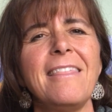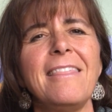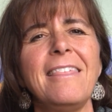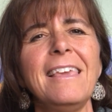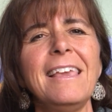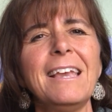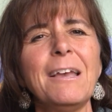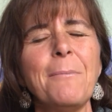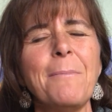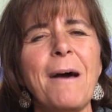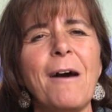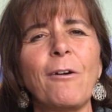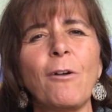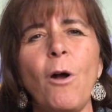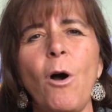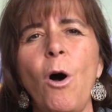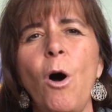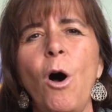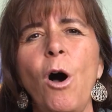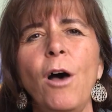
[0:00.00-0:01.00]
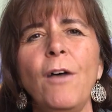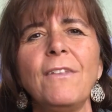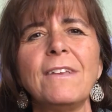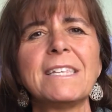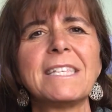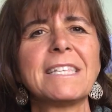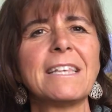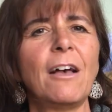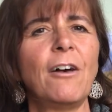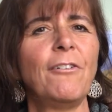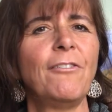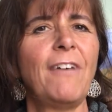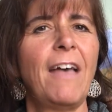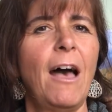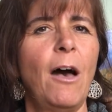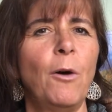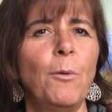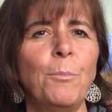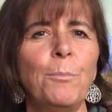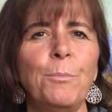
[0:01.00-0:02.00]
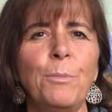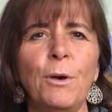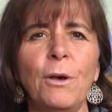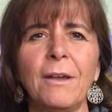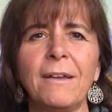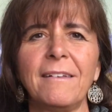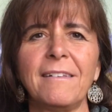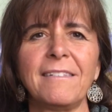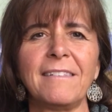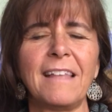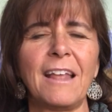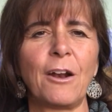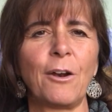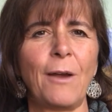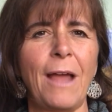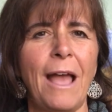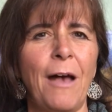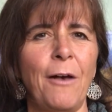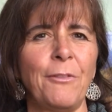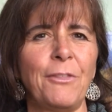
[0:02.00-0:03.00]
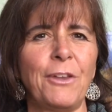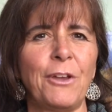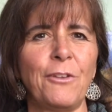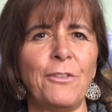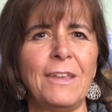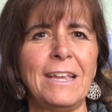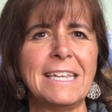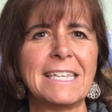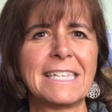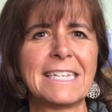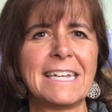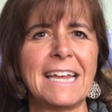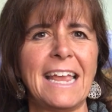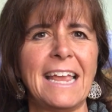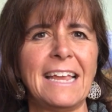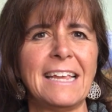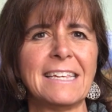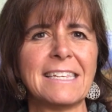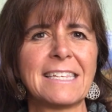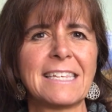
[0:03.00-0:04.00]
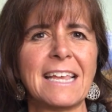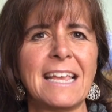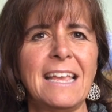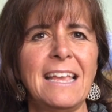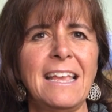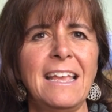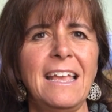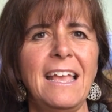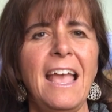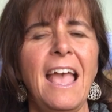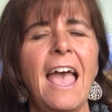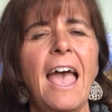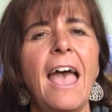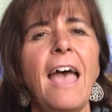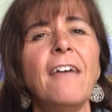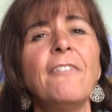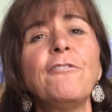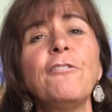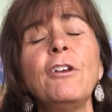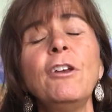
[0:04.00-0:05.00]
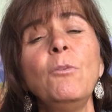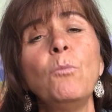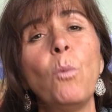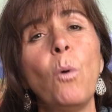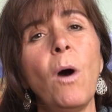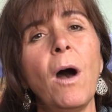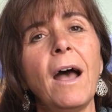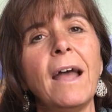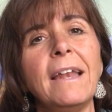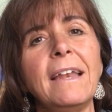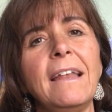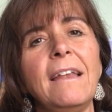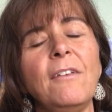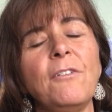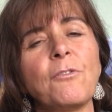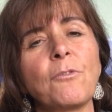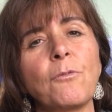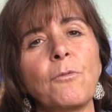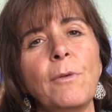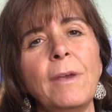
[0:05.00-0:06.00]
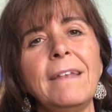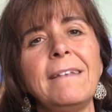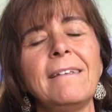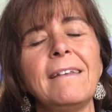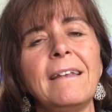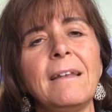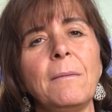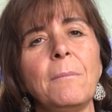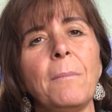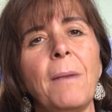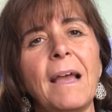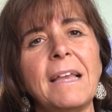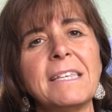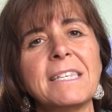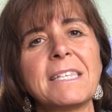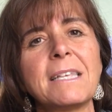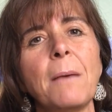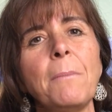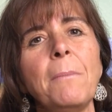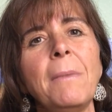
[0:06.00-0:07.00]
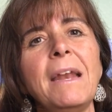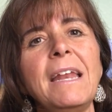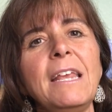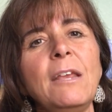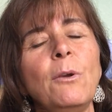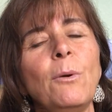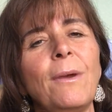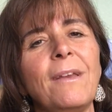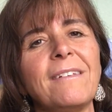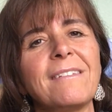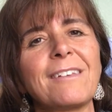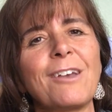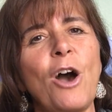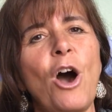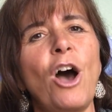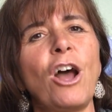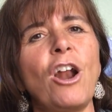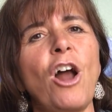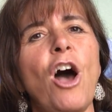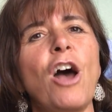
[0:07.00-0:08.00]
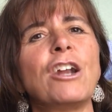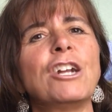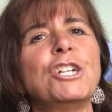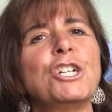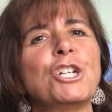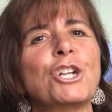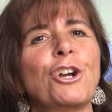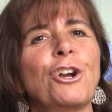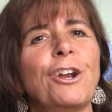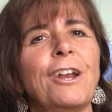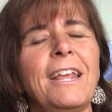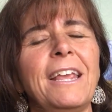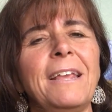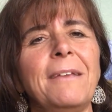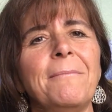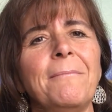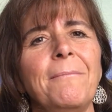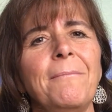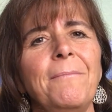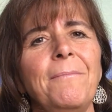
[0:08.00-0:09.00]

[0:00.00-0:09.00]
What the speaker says: Think about all the self-help books that are out there these days. Every one is written by somebody who has gone on a journey.